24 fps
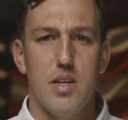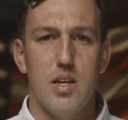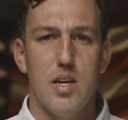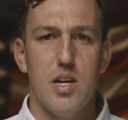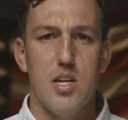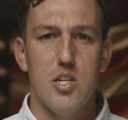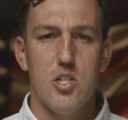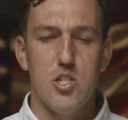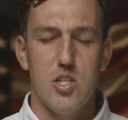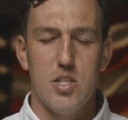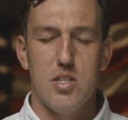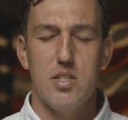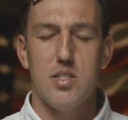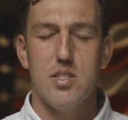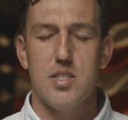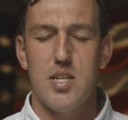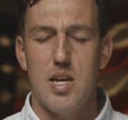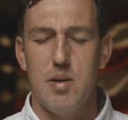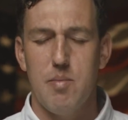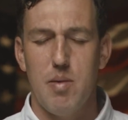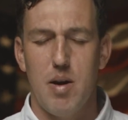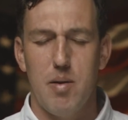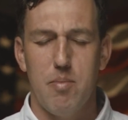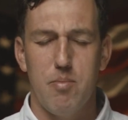In Jesus'
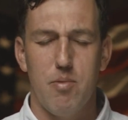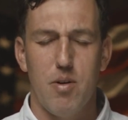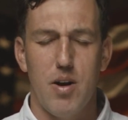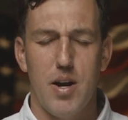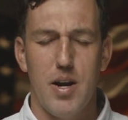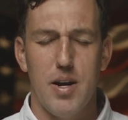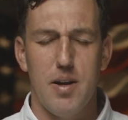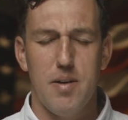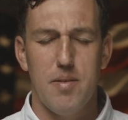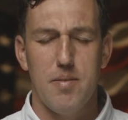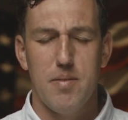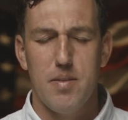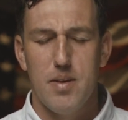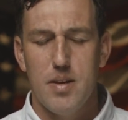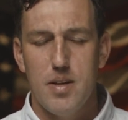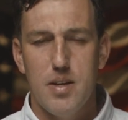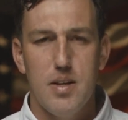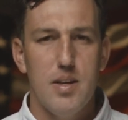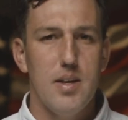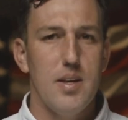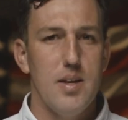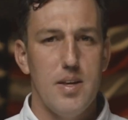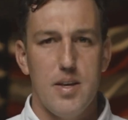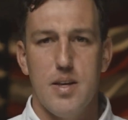name I pray.
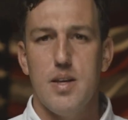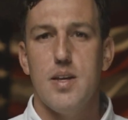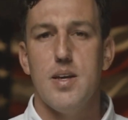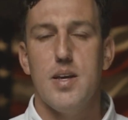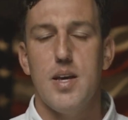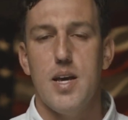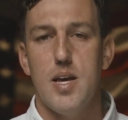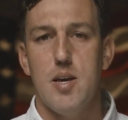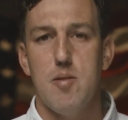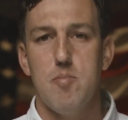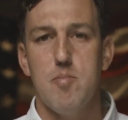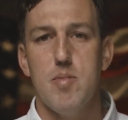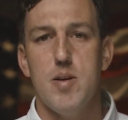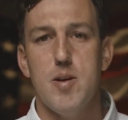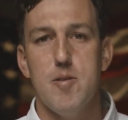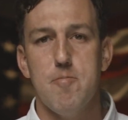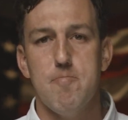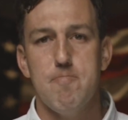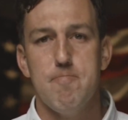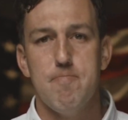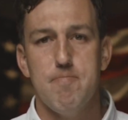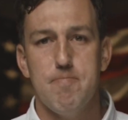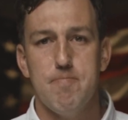Amen.